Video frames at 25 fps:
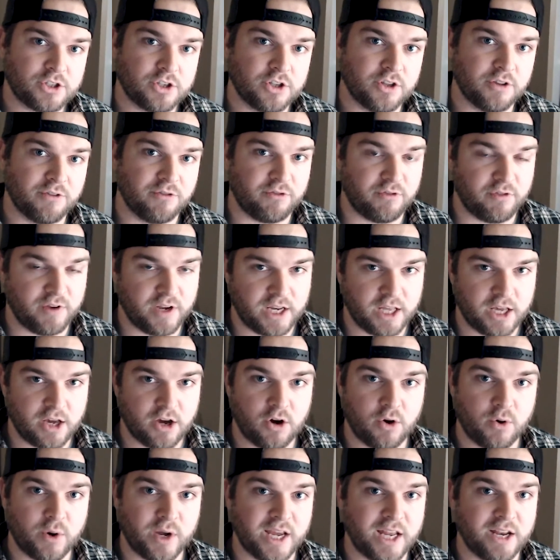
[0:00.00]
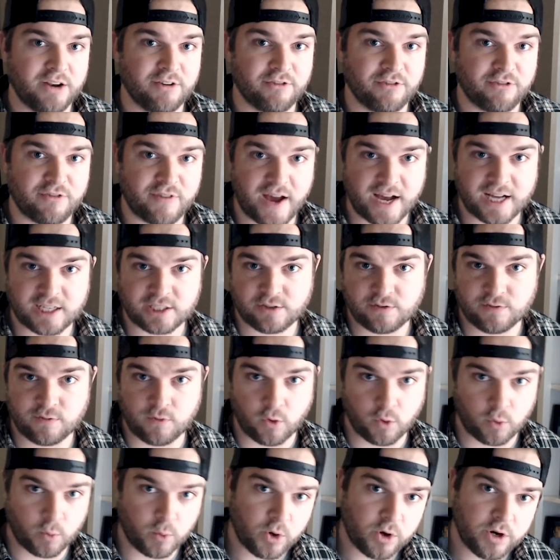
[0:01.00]
the video in fast
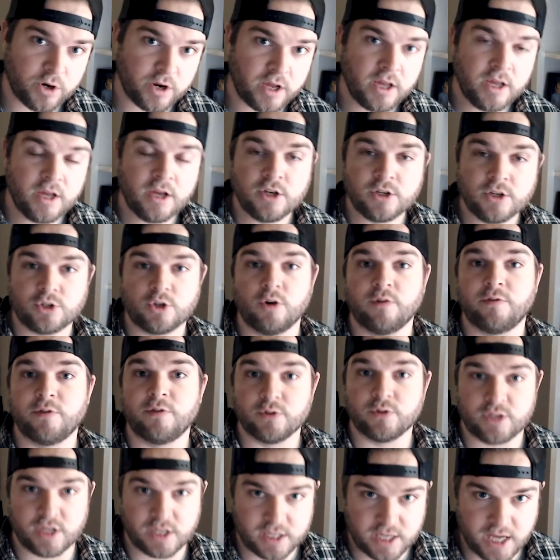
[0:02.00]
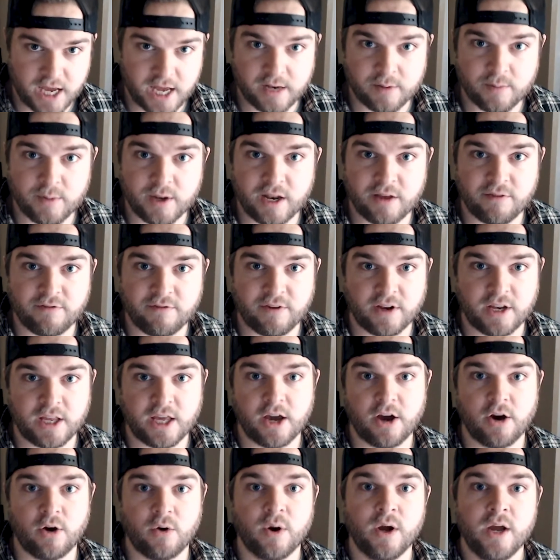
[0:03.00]
forward. So if it was a 10-minute
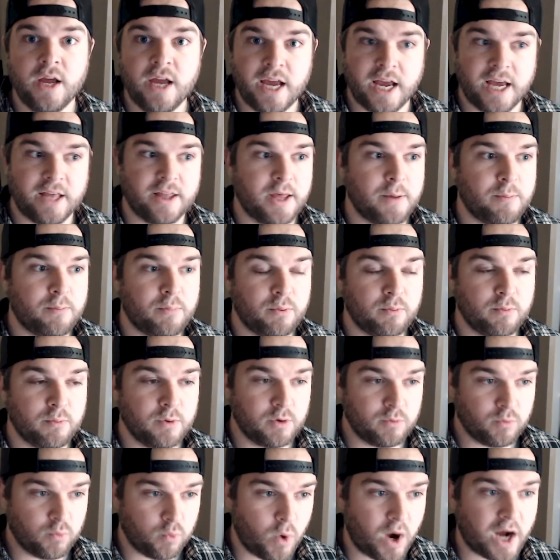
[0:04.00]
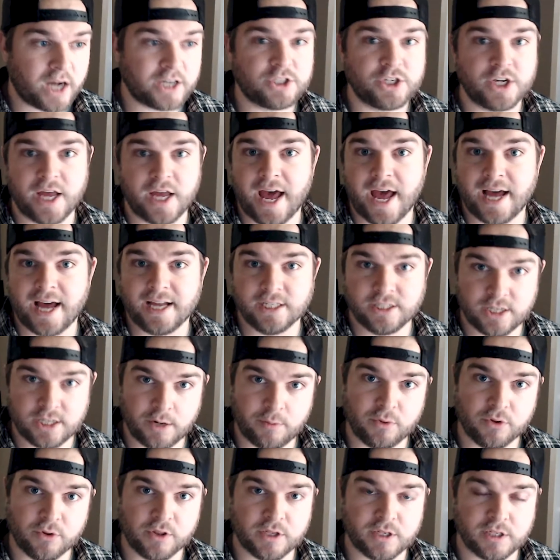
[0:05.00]
video and they watch it at
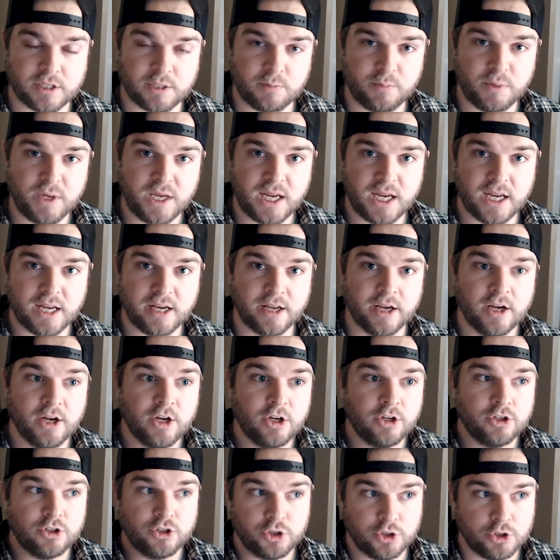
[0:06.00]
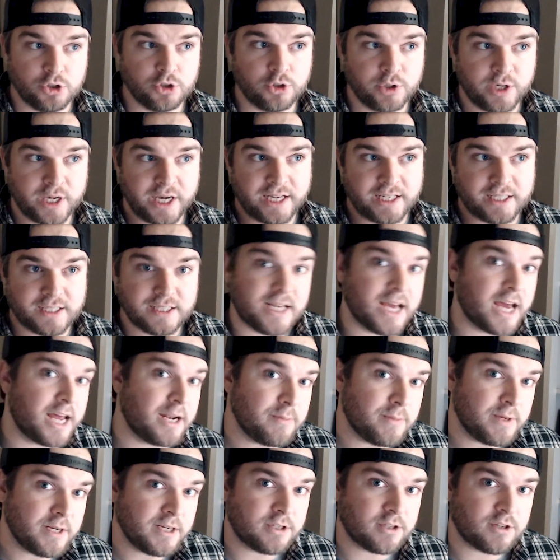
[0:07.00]
double the speed, do you get 10
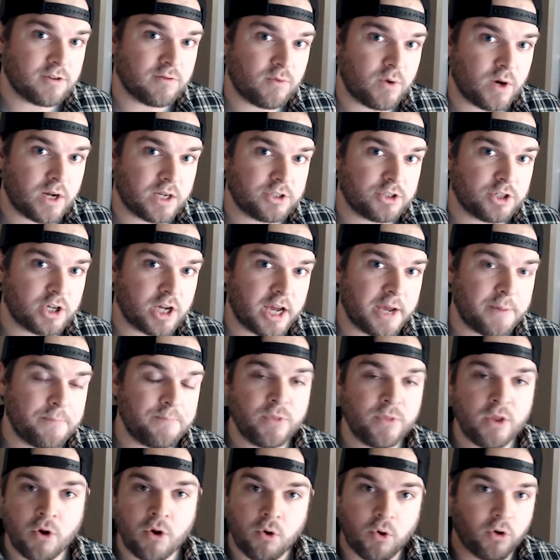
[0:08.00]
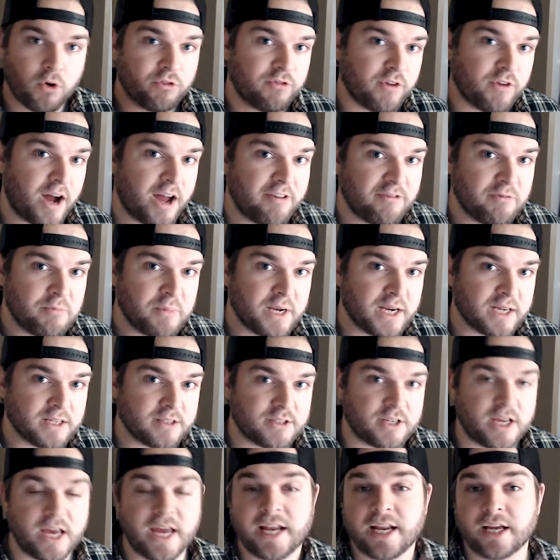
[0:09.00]
minutes of watch time or 5
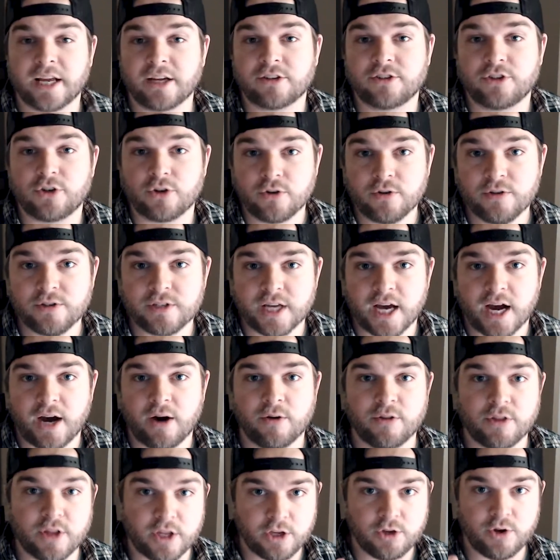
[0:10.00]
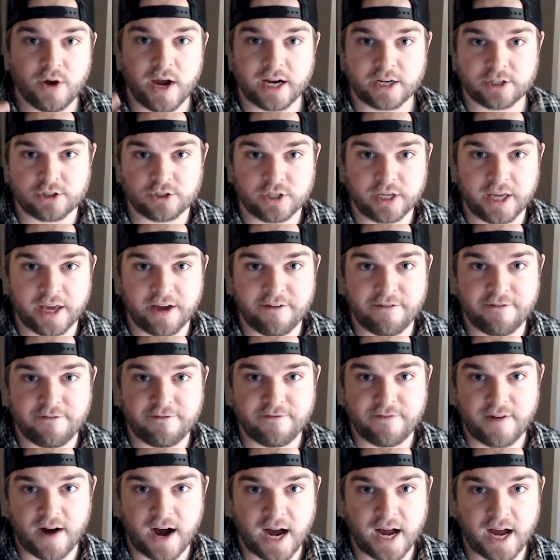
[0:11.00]
minutes? And it turns out that you actually get
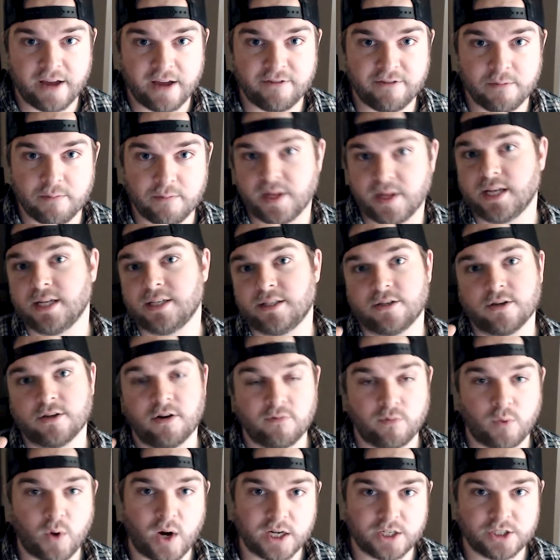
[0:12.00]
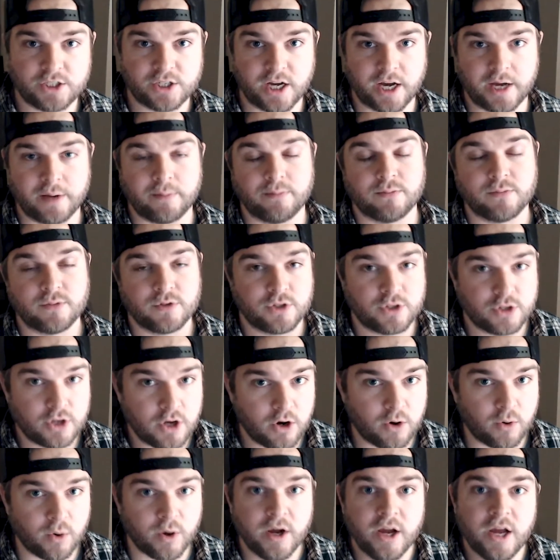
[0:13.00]
5 minutes of watch time.
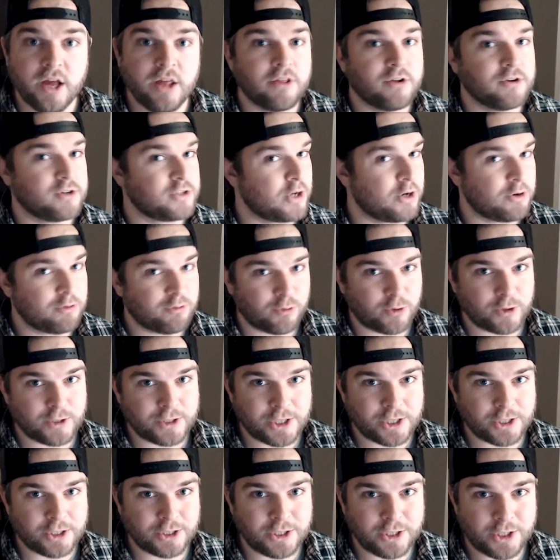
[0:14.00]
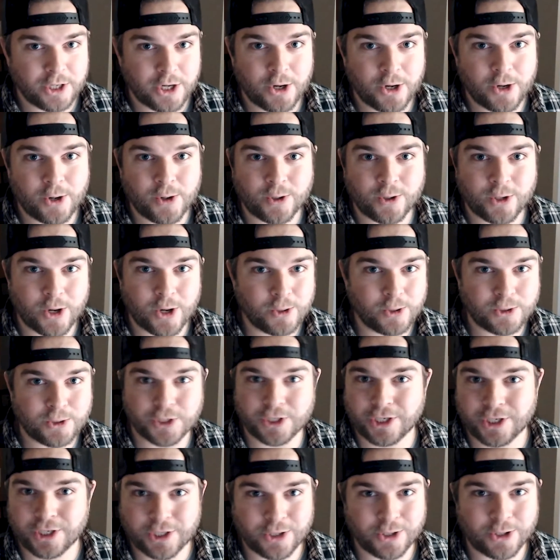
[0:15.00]
So there's unfortunately no
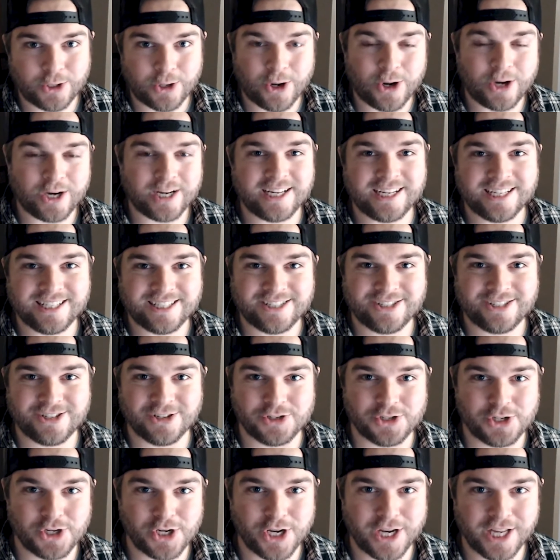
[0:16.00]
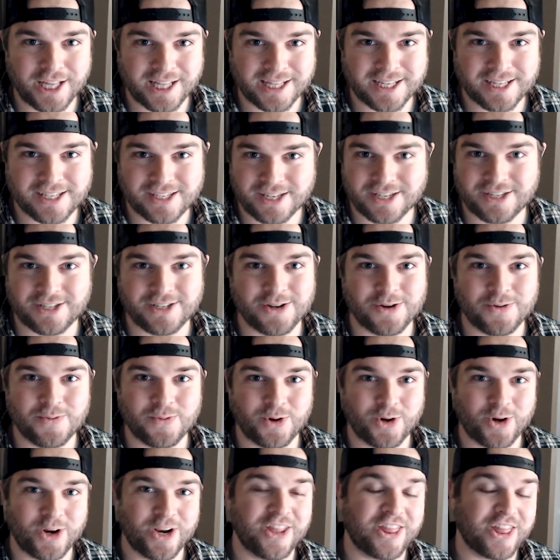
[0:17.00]
coaching your audience to cheating the system
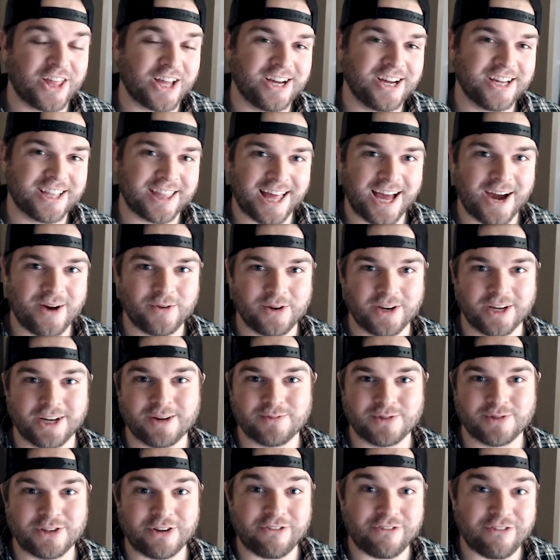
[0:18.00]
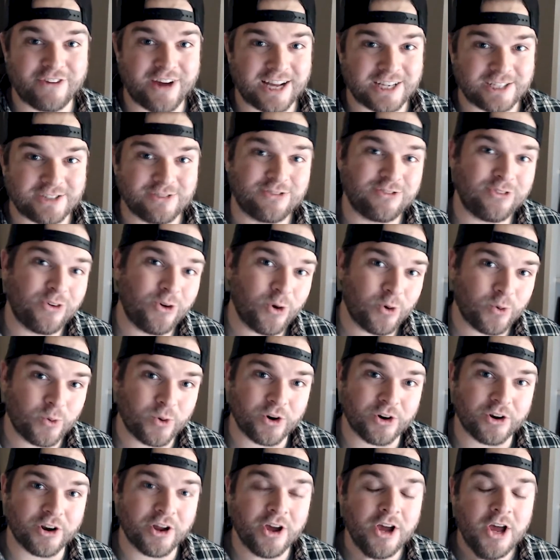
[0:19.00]
or anything like that when it comes to fast
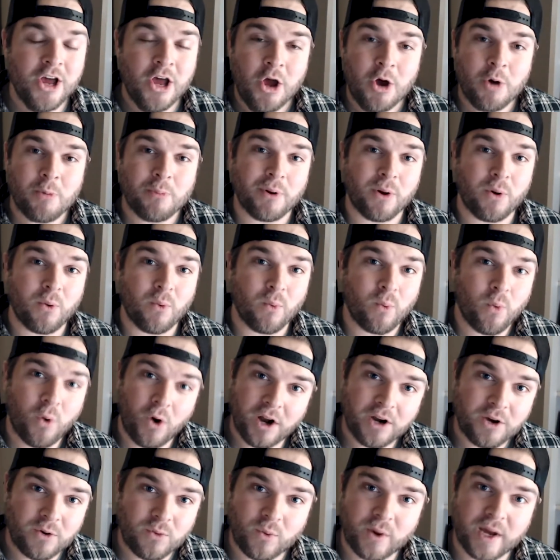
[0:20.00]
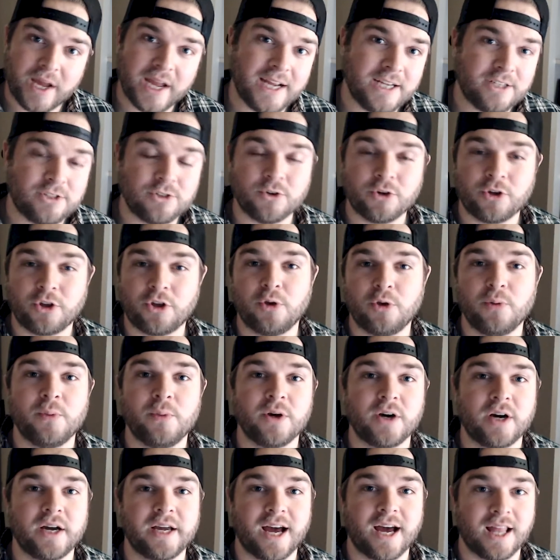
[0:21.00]
forward. But one way to
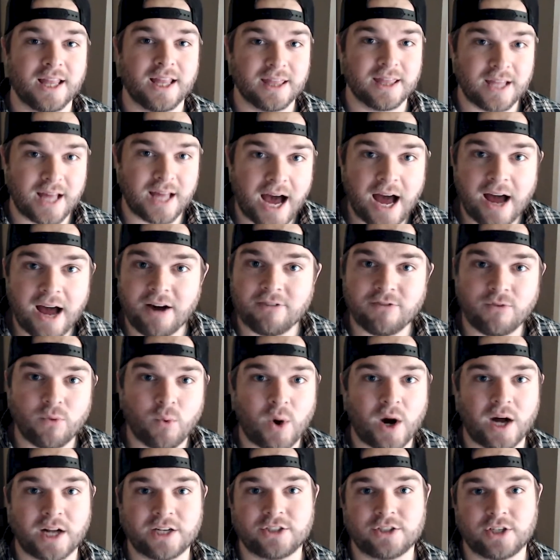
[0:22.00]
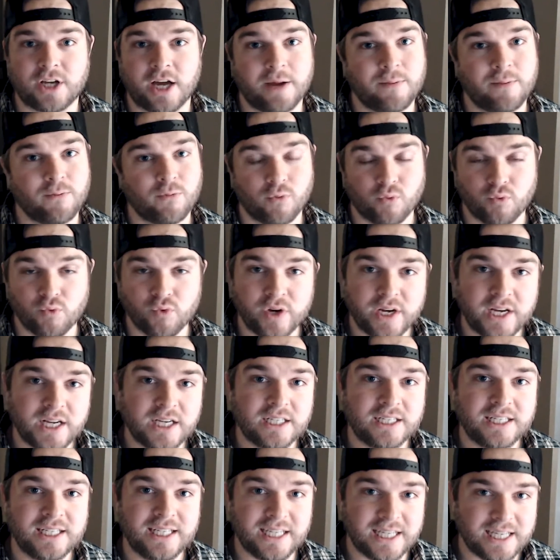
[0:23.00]
accumulate a lot of watch time
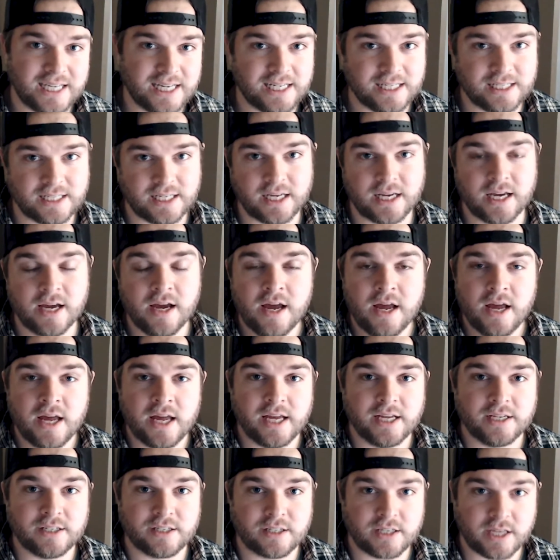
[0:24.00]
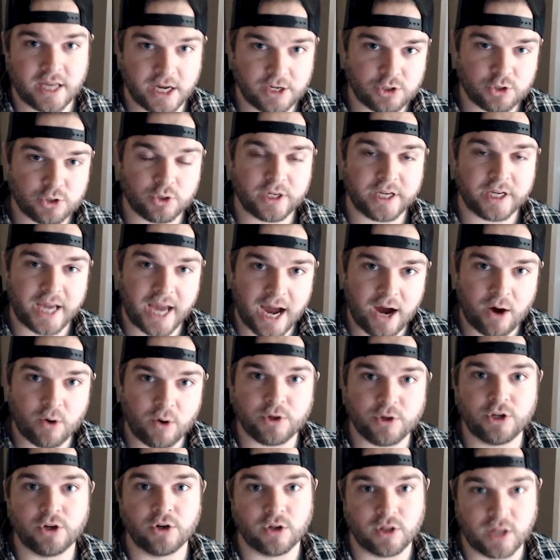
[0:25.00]
really easy is scheduling
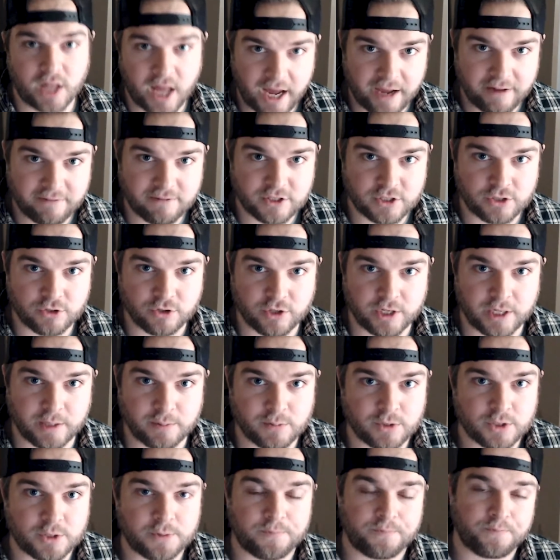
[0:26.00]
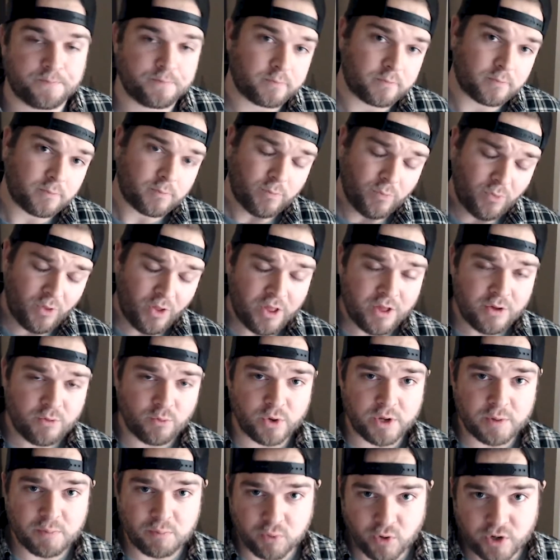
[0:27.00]
out your live streams.
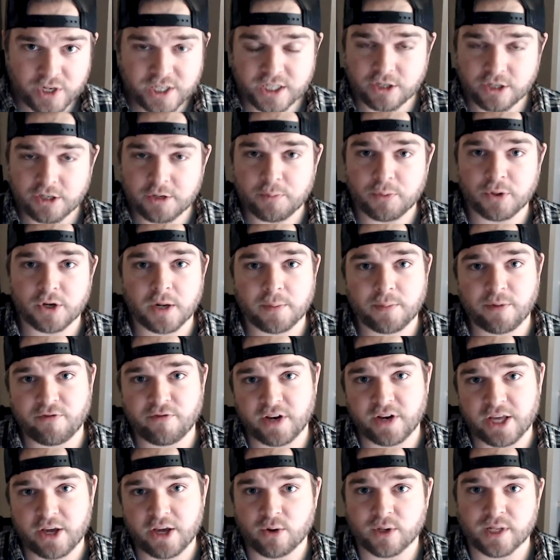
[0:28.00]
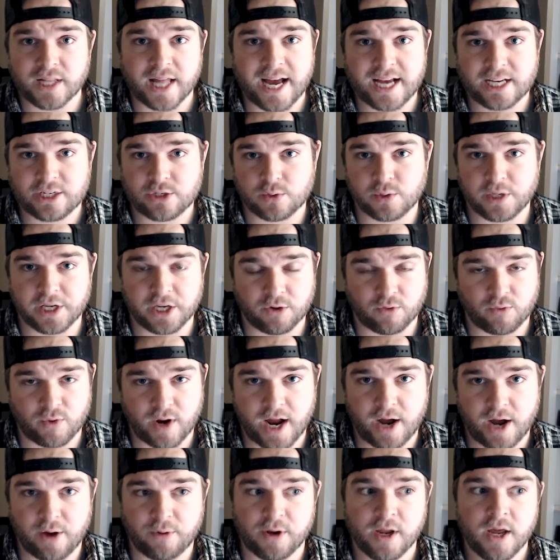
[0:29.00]
We recently put up a video last week
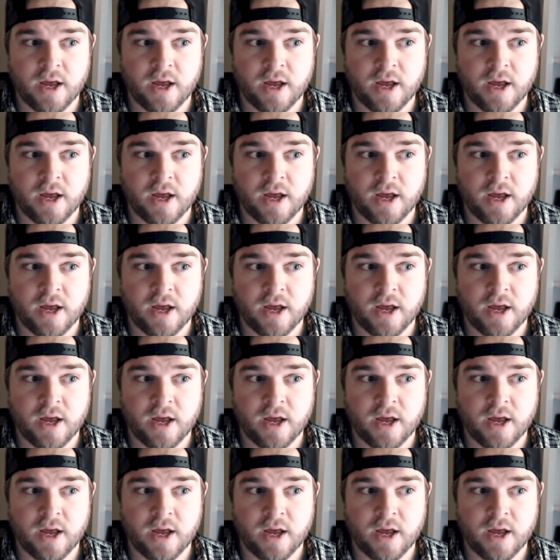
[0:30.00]
around